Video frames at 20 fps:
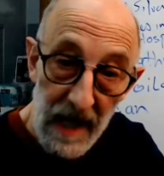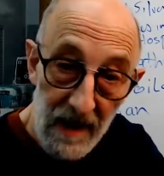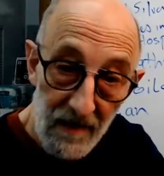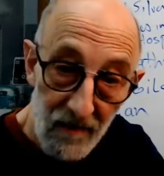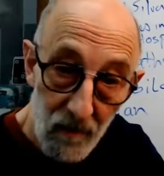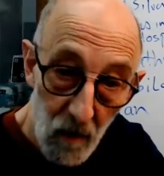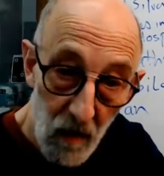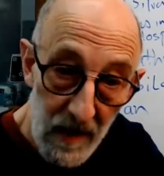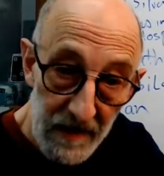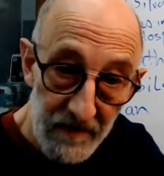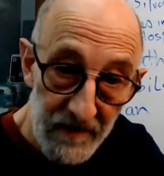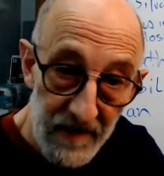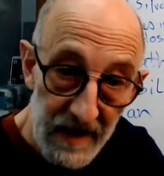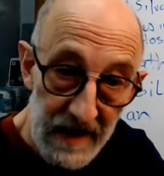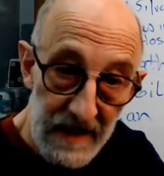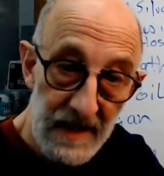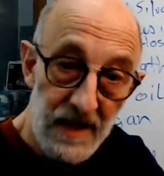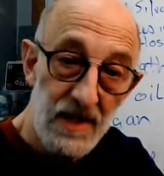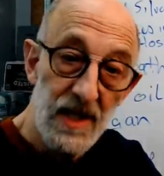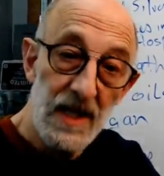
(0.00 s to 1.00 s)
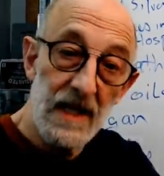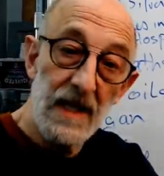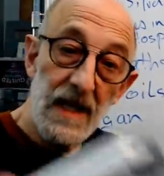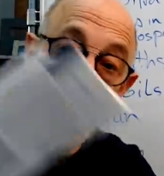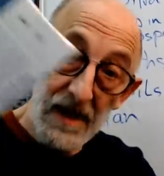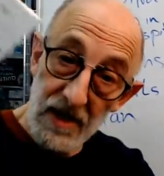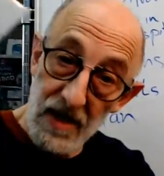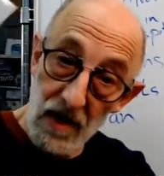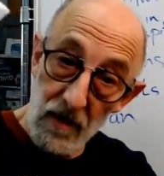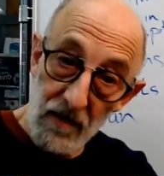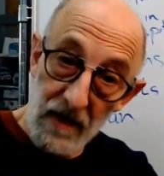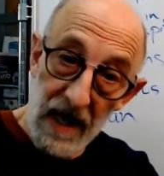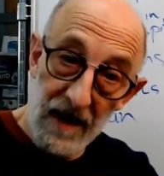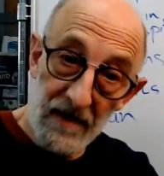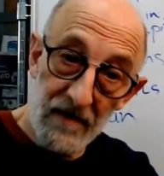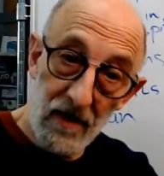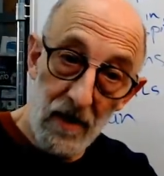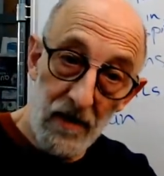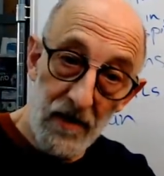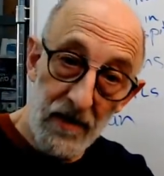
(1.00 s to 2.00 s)
1 of these and don't have
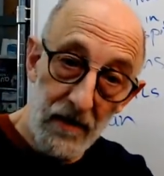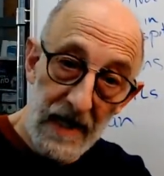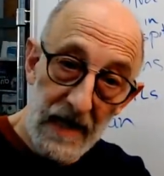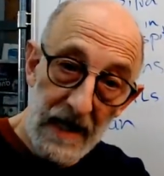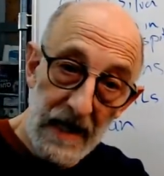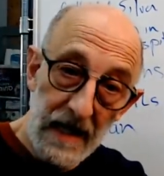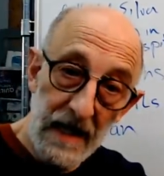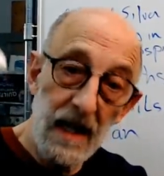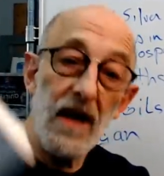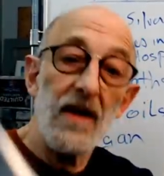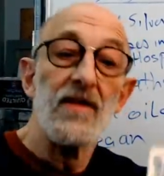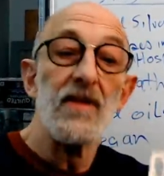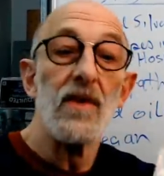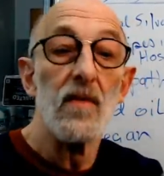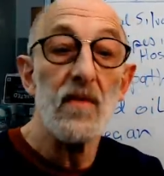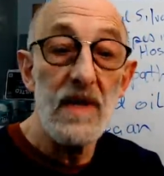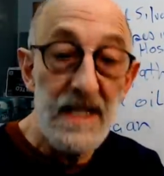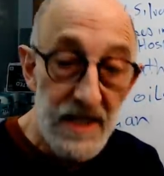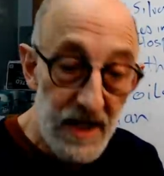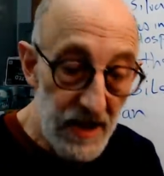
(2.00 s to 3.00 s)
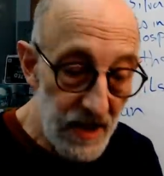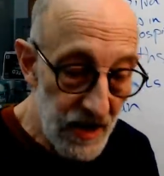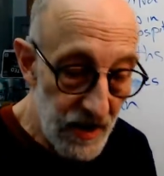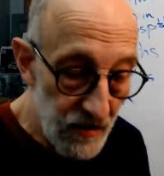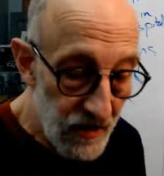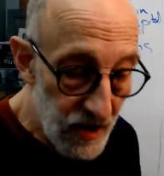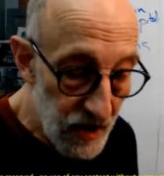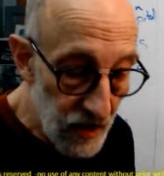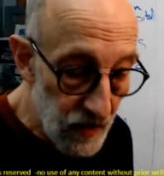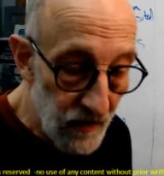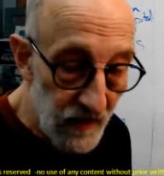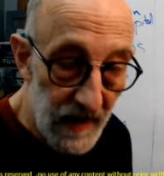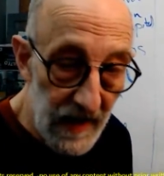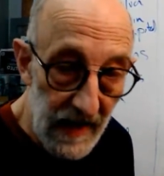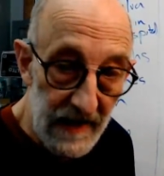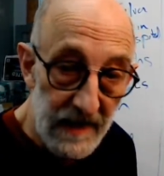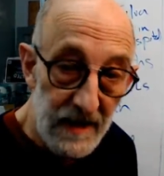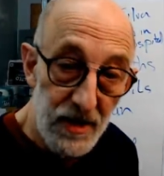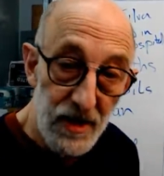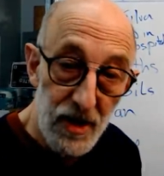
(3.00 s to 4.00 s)
all 3. The reason you do that
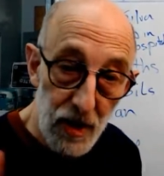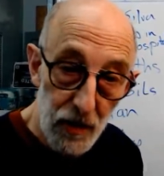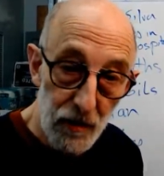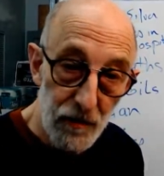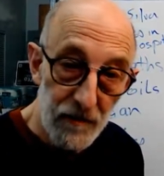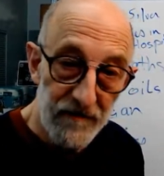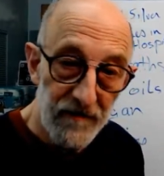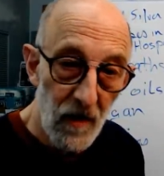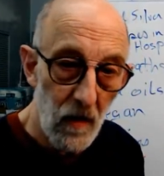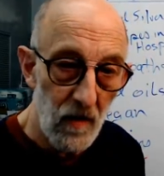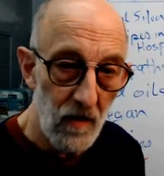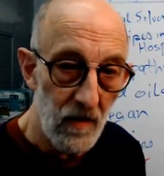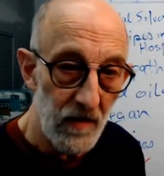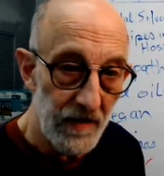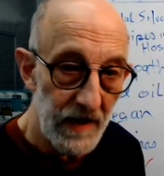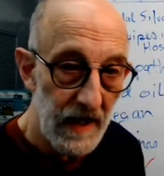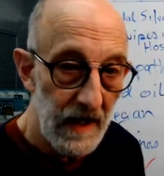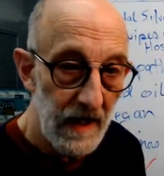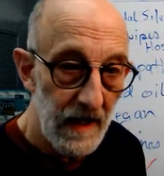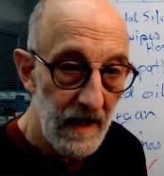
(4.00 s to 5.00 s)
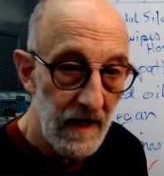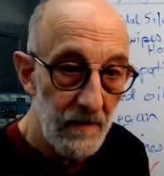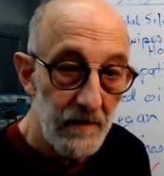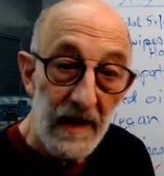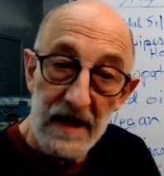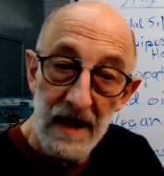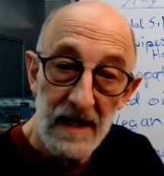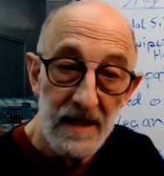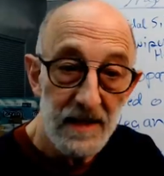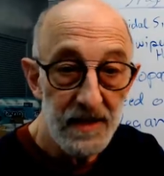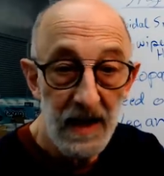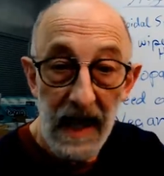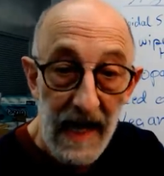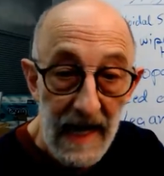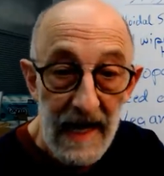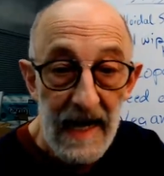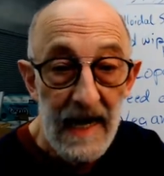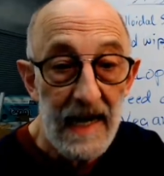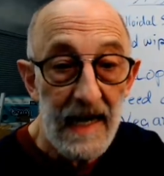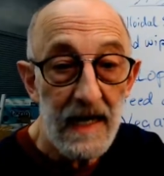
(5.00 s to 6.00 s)
is twofold. Because
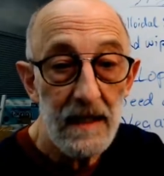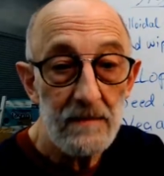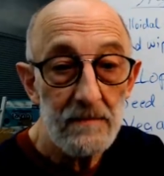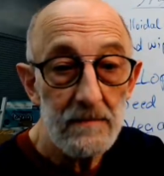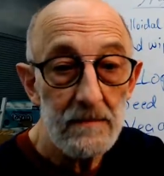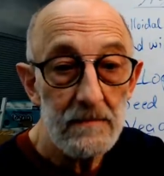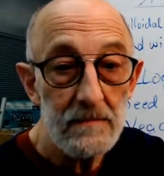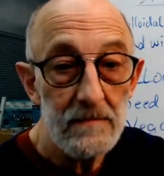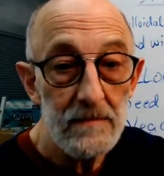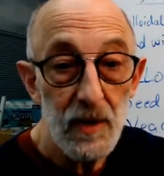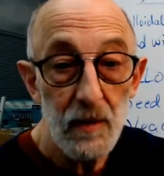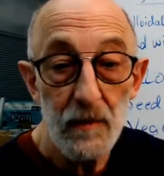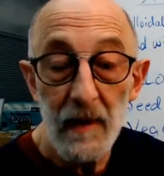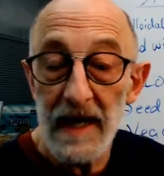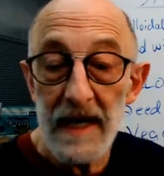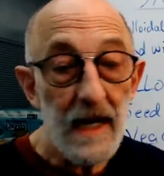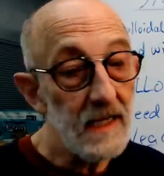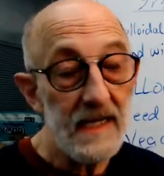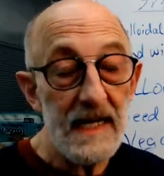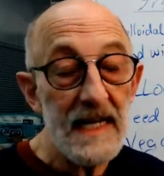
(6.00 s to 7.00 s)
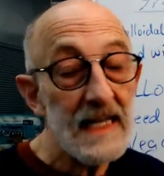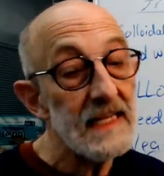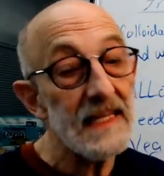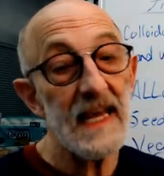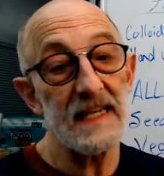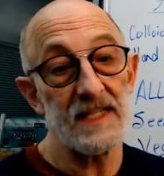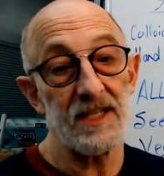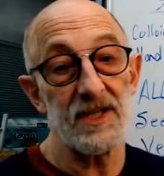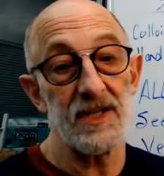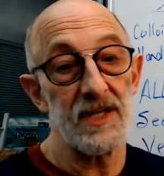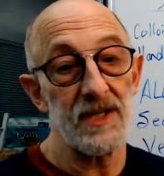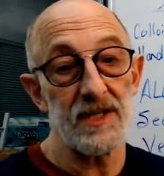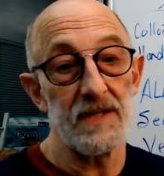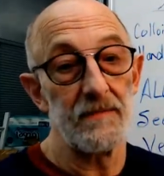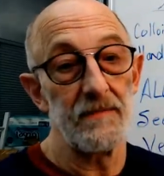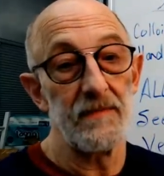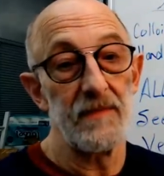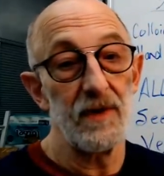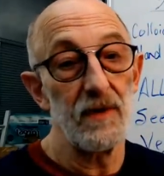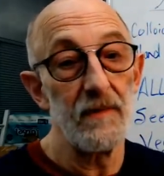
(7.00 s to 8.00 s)
A, you may not need that system.
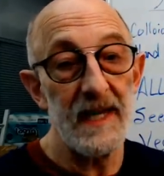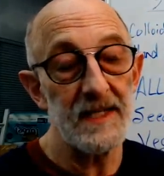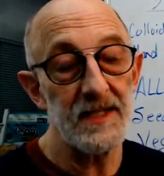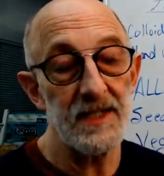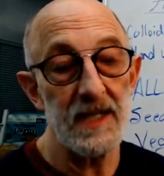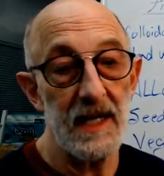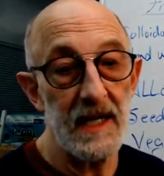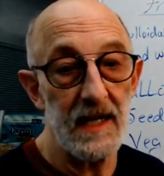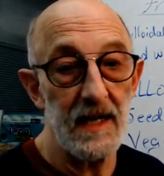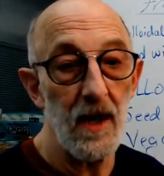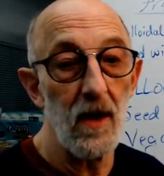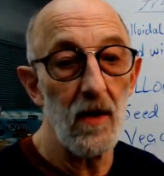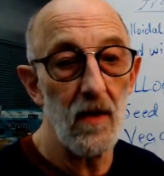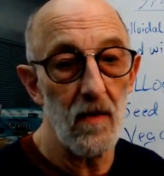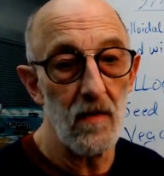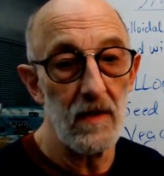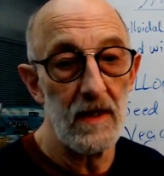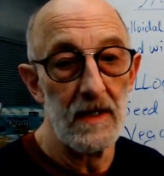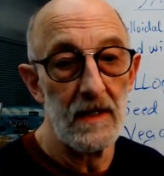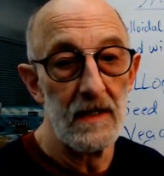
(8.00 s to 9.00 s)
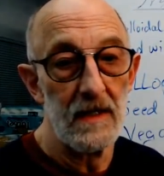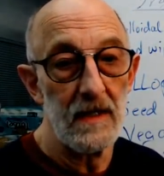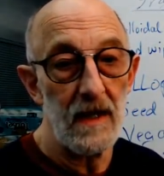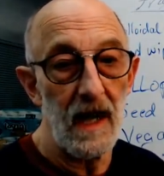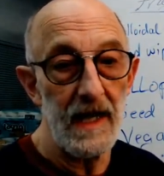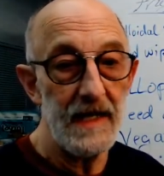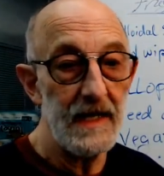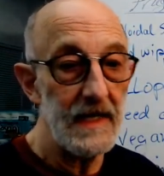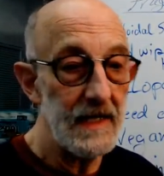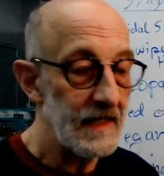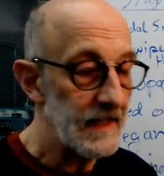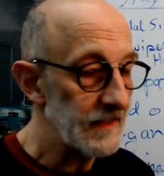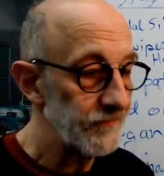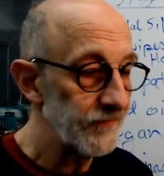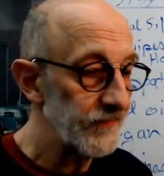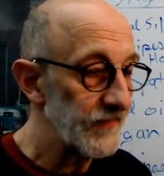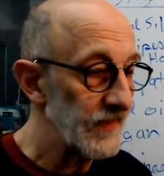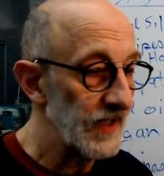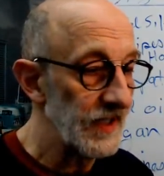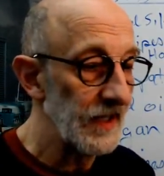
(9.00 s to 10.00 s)
You may say, oh, I need,
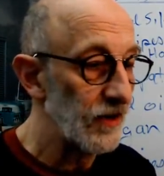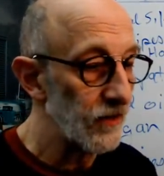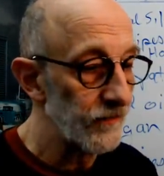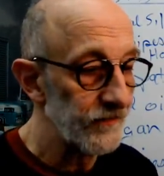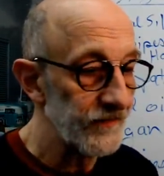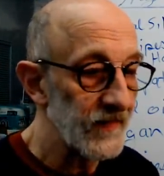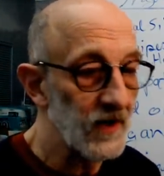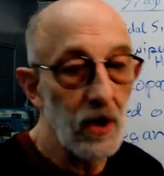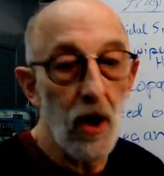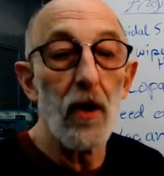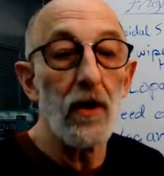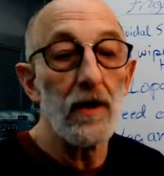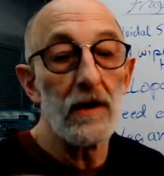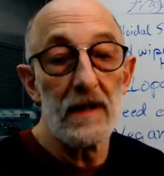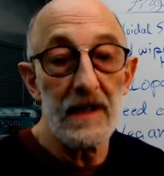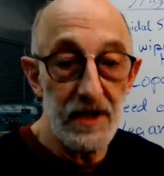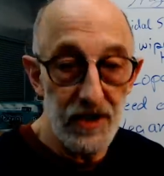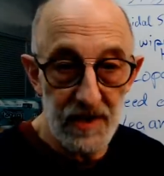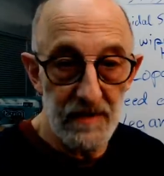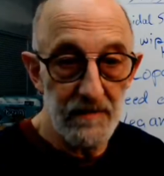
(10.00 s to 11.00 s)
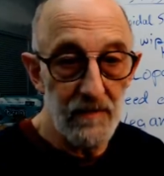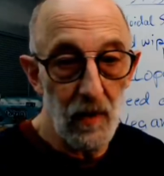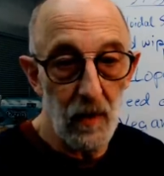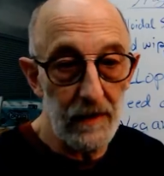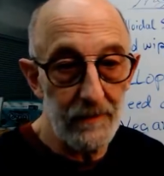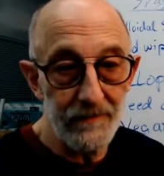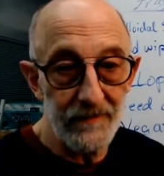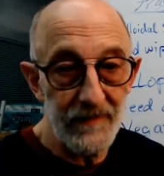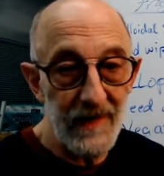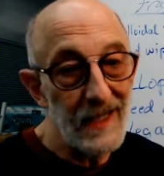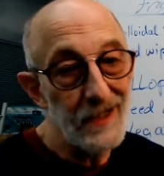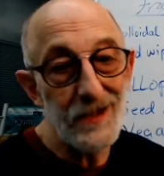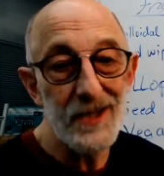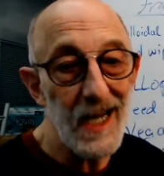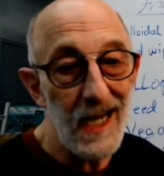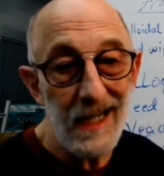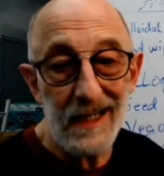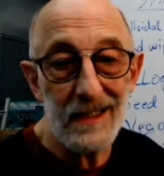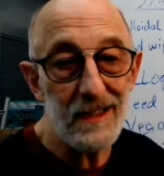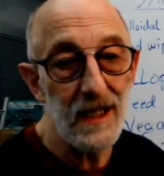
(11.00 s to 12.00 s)
you know, cartilage support. And you
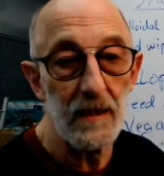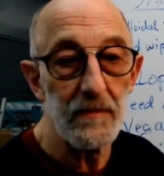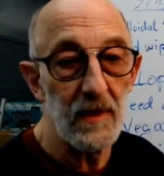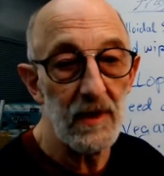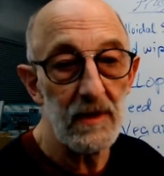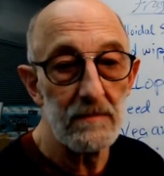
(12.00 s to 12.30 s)
take a couple